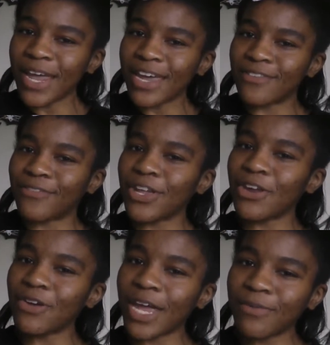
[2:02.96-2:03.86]
and
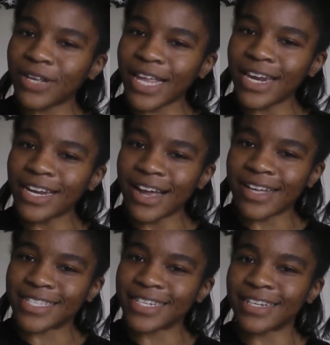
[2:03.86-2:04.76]
video game related
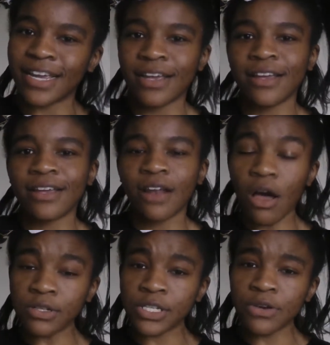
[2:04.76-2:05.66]
content.
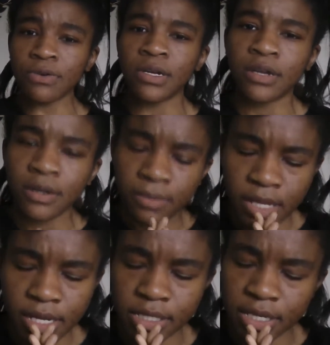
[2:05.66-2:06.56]
Also,
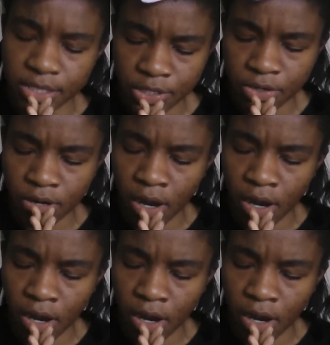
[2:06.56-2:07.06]
please consider